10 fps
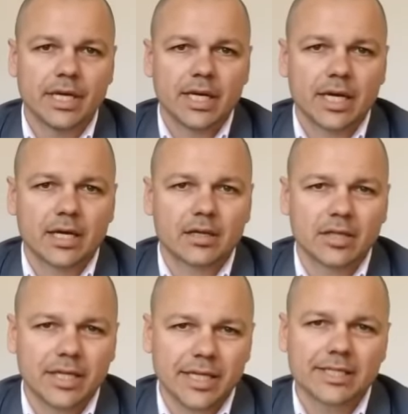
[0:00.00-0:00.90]

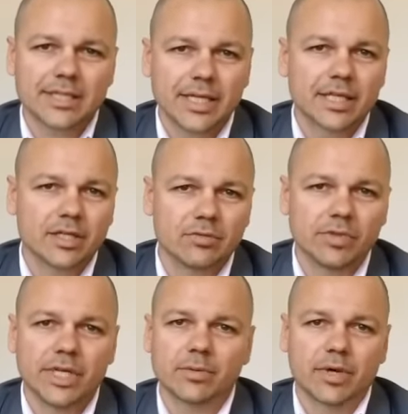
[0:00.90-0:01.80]
the next thing that you
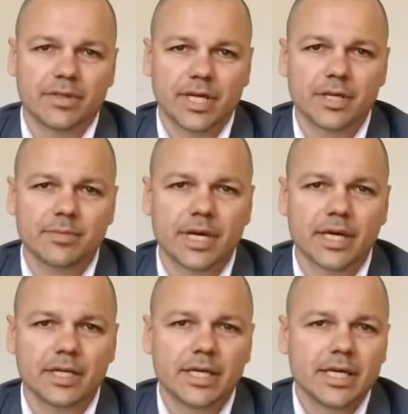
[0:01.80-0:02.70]
really want to think
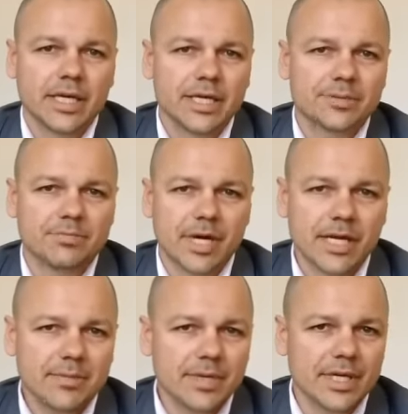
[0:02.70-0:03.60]
about is
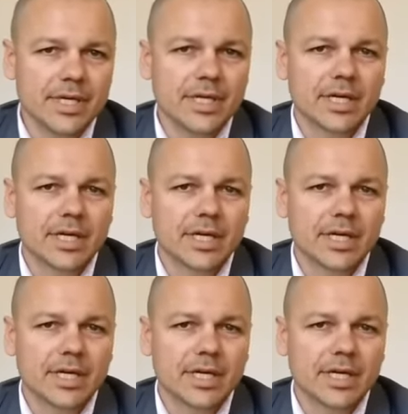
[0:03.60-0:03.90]
maybe